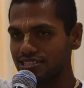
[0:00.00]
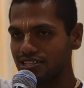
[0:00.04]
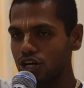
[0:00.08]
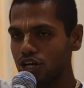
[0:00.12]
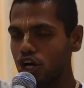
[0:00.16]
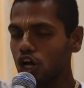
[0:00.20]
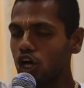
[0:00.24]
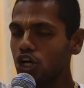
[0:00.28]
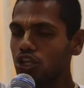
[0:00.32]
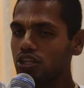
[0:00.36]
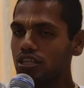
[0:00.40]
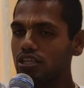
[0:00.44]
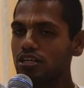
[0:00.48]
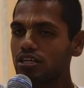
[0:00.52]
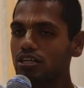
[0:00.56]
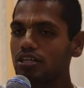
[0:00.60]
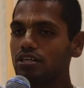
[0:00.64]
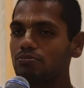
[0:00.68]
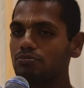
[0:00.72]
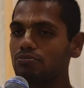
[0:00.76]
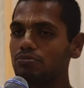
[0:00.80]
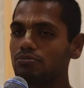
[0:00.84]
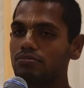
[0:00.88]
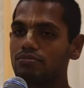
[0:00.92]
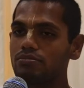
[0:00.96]

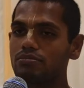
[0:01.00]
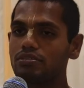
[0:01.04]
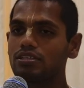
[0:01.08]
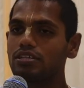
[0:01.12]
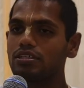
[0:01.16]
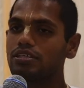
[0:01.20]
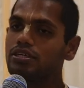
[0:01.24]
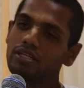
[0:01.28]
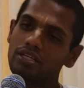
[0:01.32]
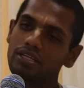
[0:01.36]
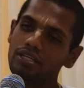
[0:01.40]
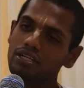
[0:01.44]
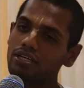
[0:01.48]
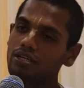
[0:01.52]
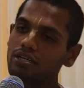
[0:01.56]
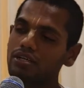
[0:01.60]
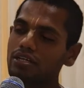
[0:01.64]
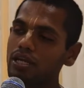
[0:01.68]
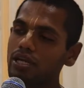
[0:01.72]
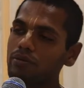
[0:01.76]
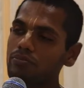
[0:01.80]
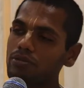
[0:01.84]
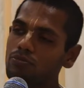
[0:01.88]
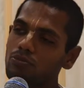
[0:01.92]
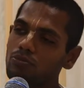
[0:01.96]
He
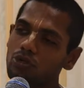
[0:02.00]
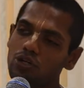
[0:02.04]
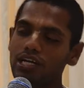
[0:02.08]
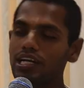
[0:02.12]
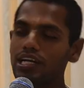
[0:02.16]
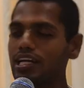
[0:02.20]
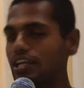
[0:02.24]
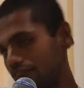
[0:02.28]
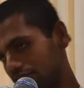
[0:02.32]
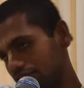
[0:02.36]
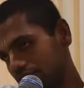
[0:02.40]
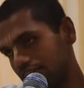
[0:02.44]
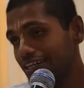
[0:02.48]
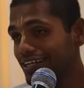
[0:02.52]
kept the book and left.